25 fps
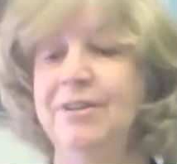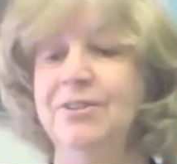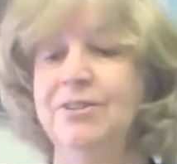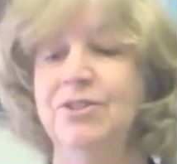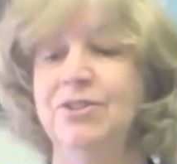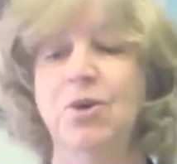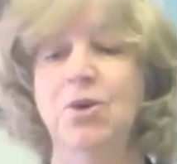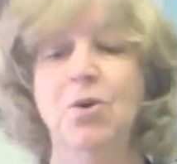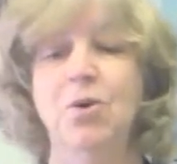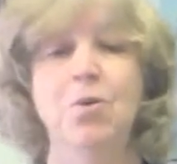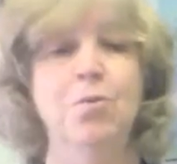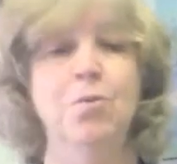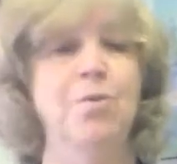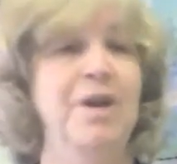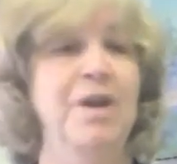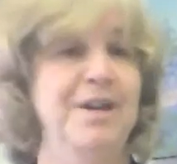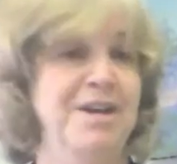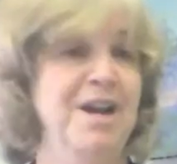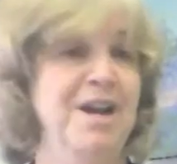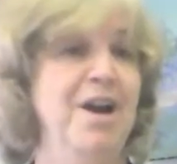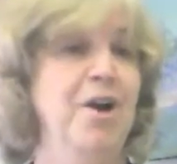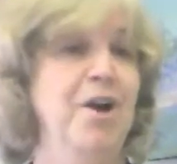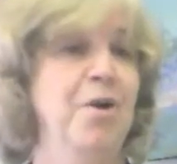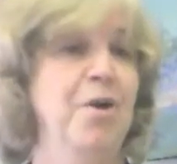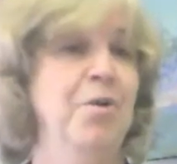So right
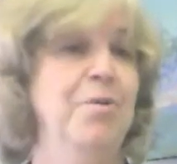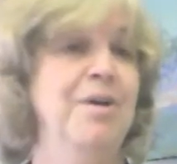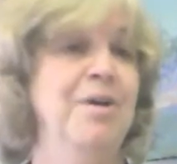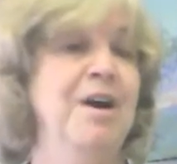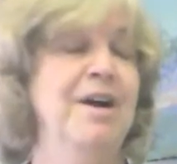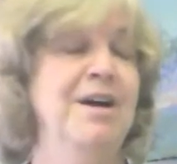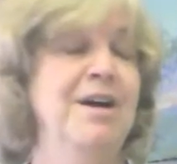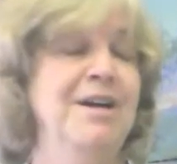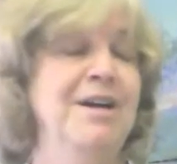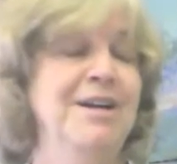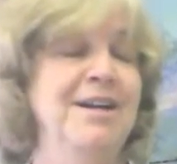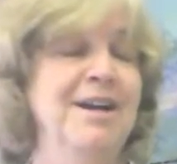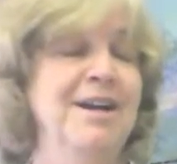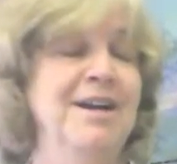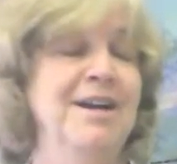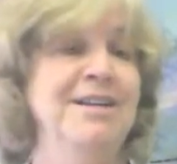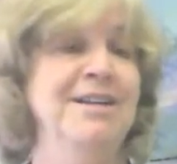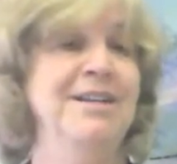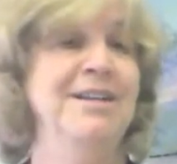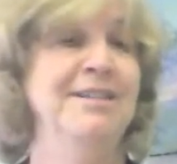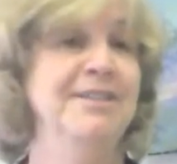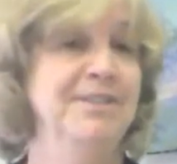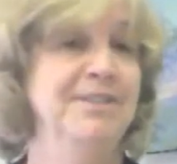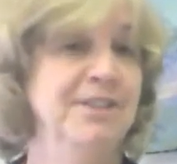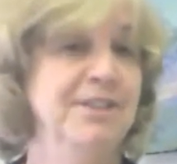now,
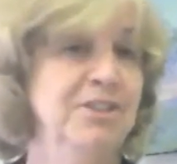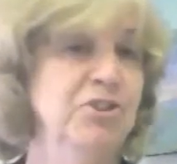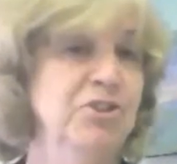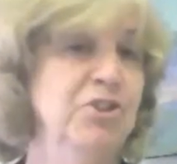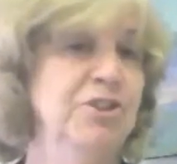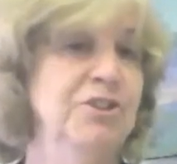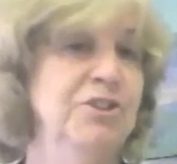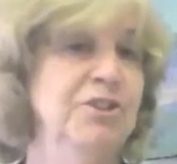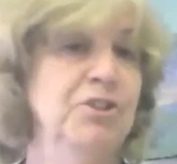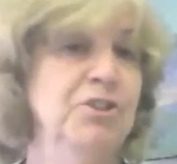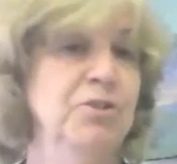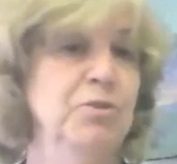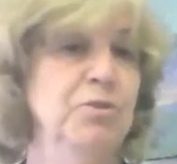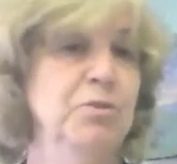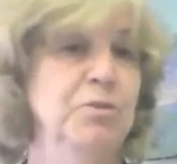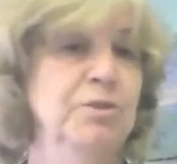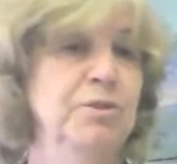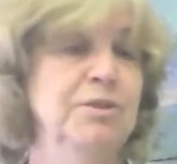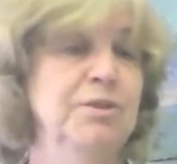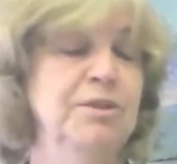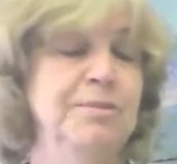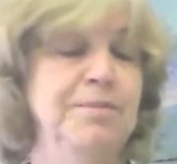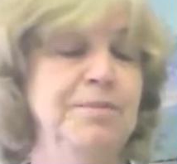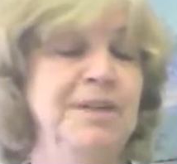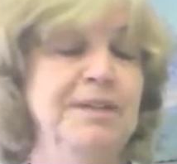in addition to
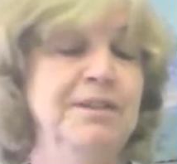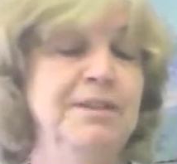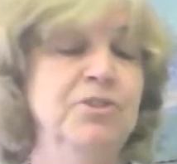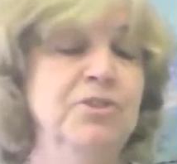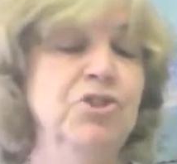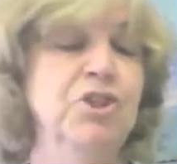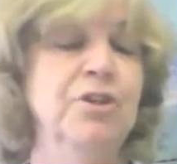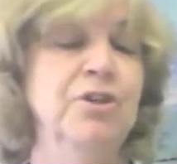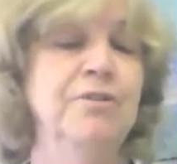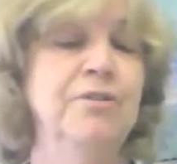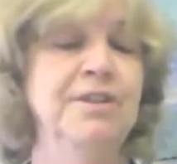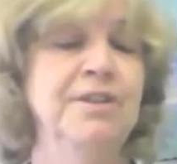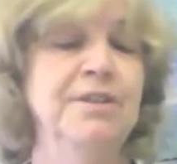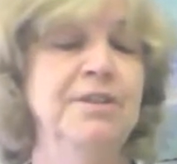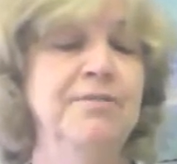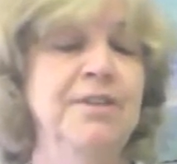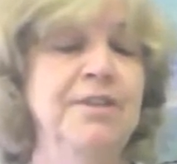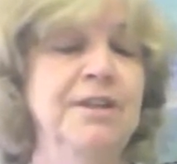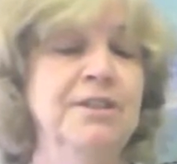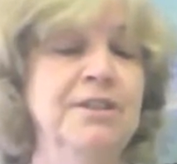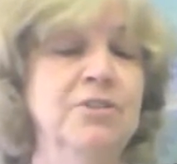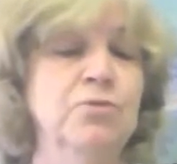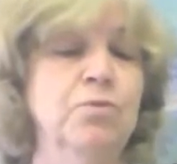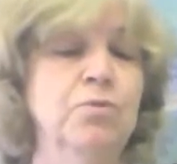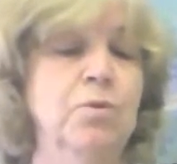being the chair of the
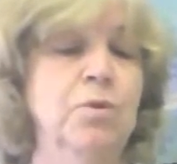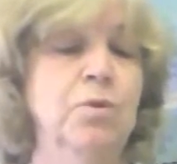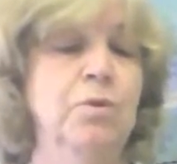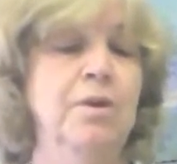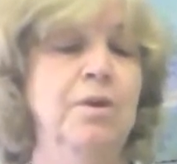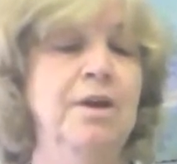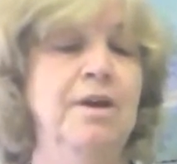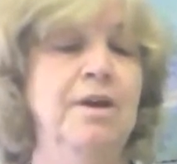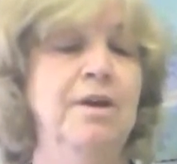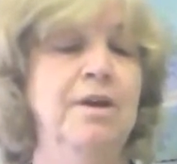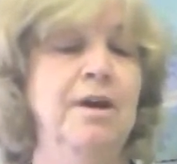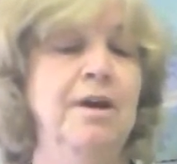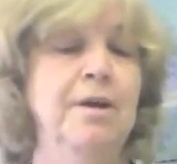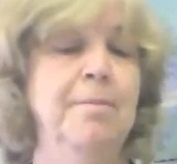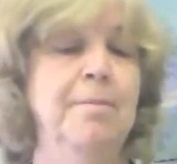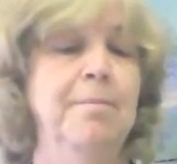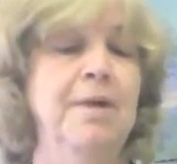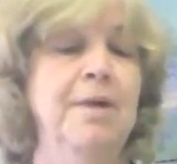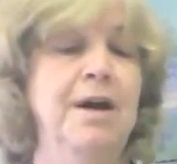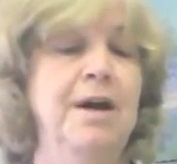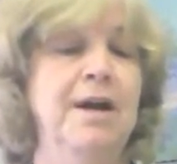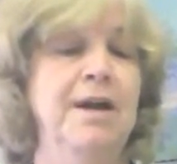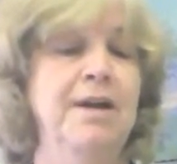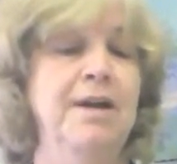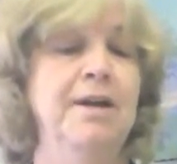advanced role,
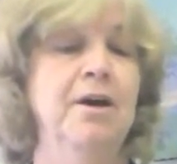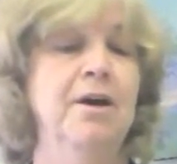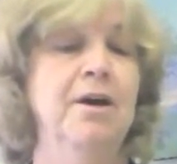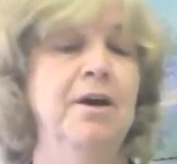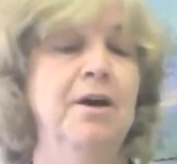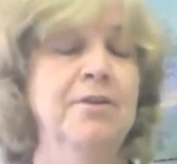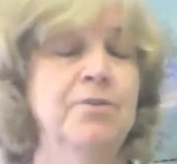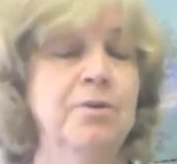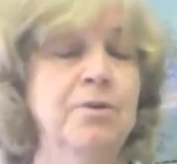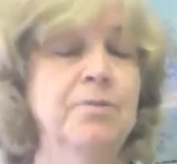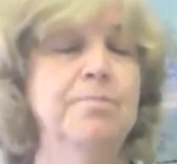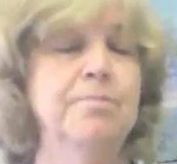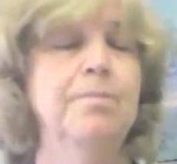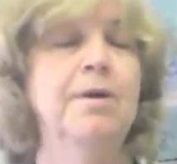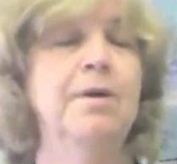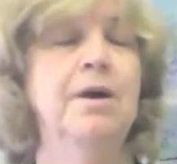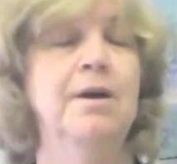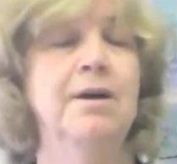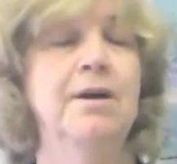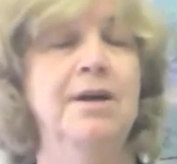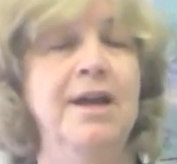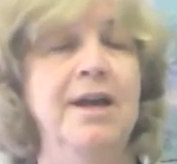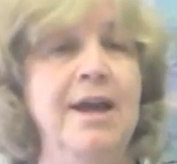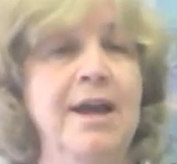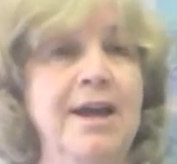my other
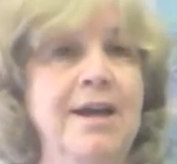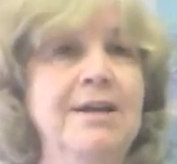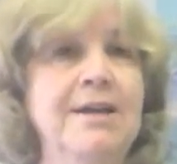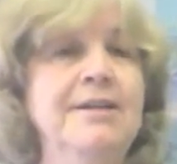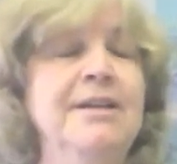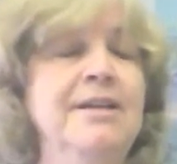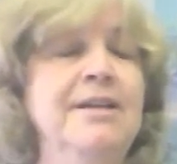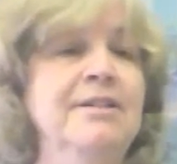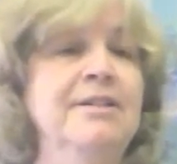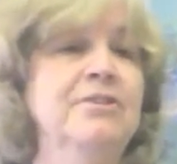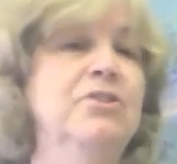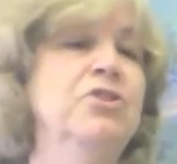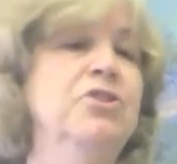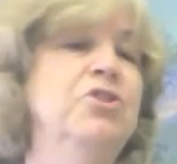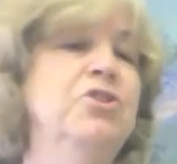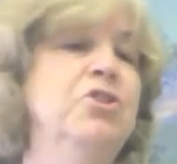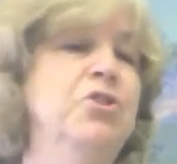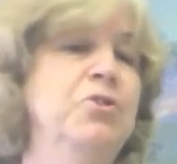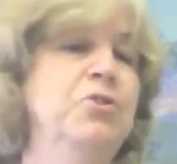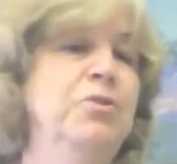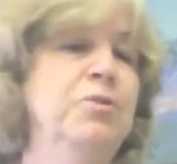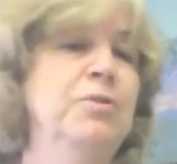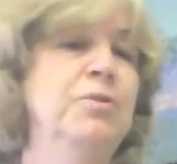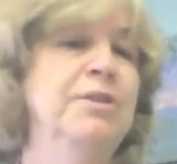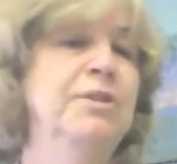hat is
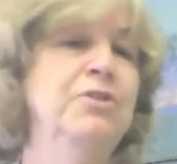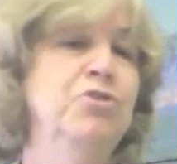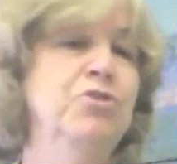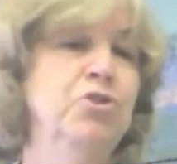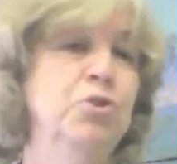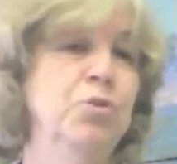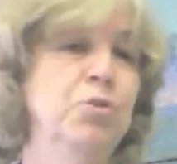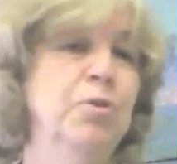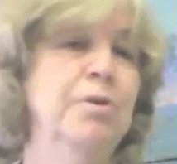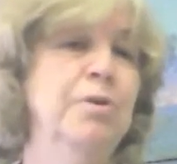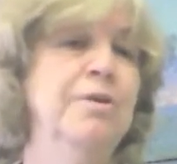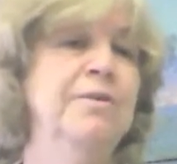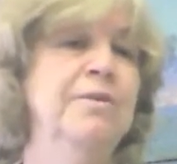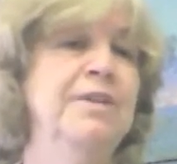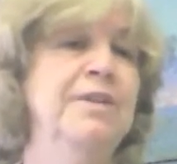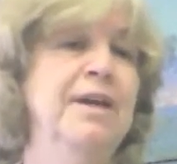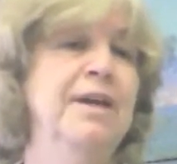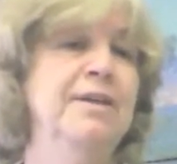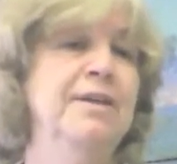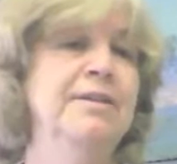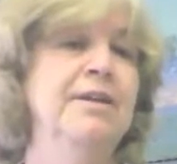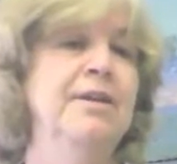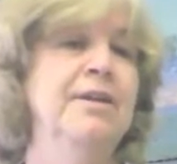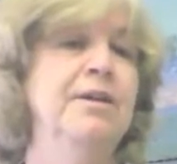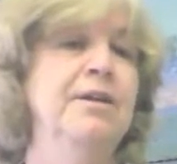to ensure
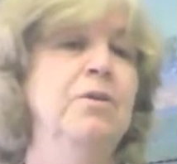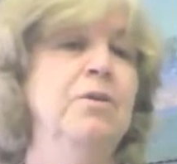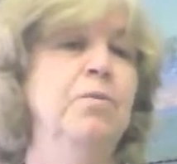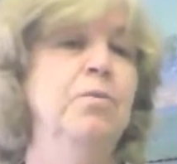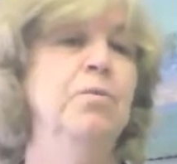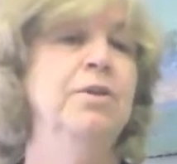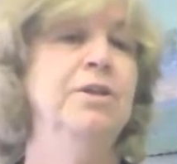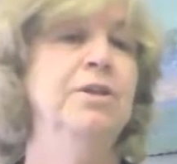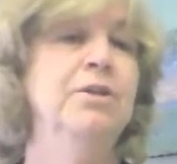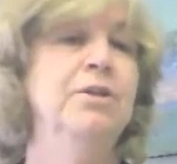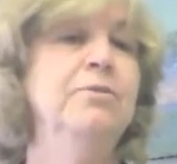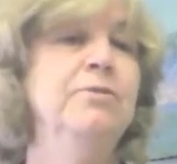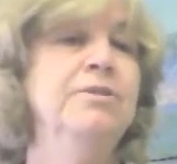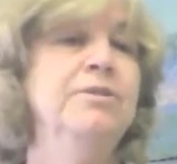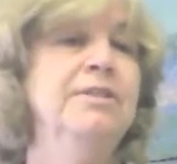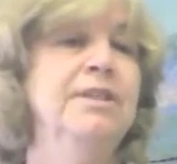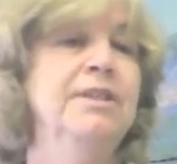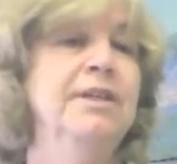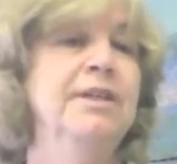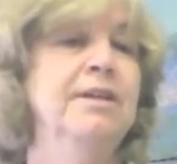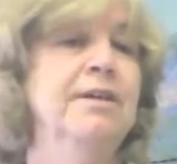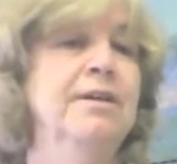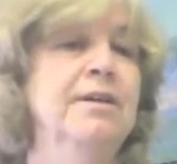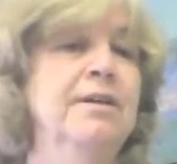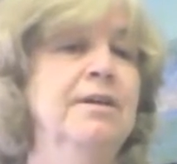that we're
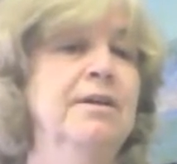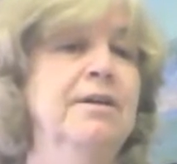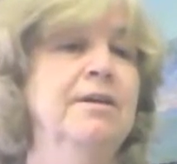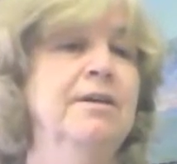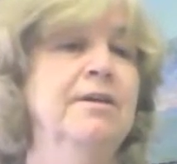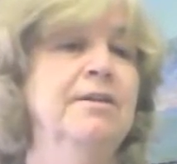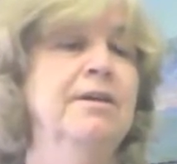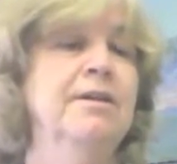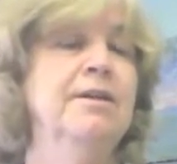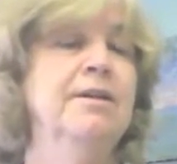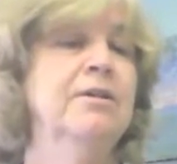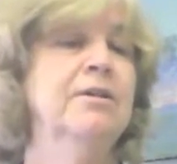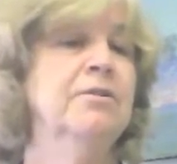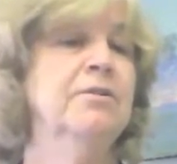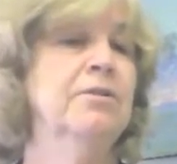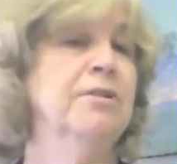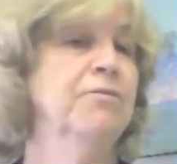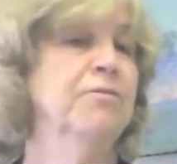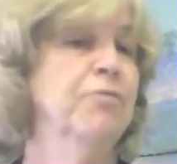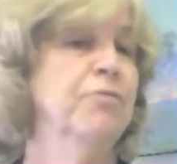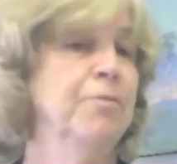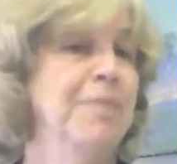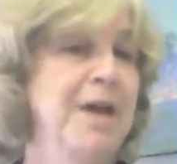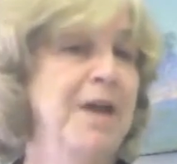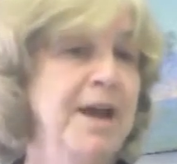using clinical
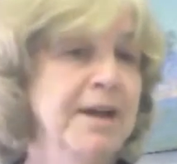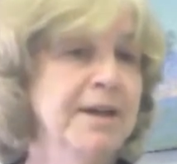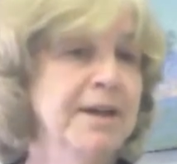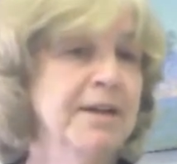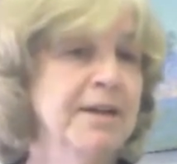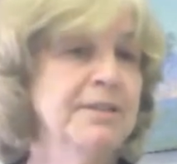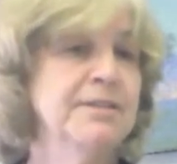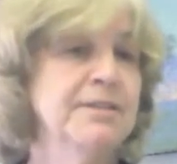informatics